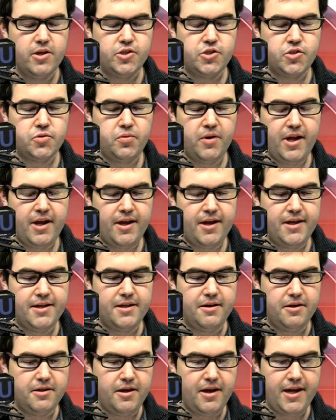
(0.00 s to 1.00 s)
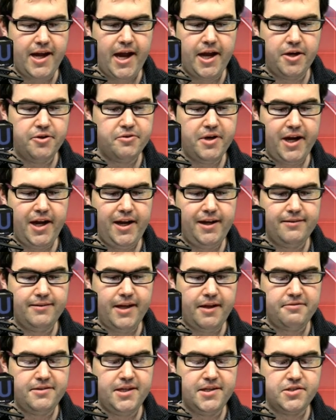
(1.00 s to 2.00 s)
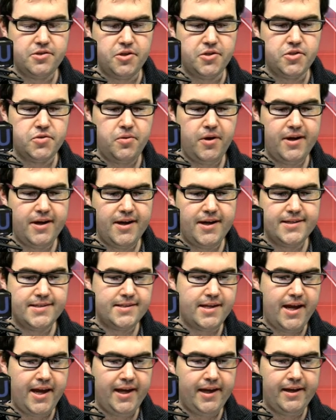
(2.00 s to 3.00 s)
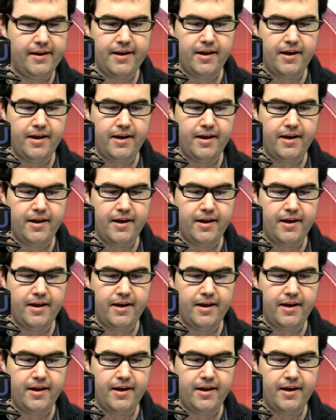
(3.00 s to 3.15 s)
uh, angry lefties on Twitter saying,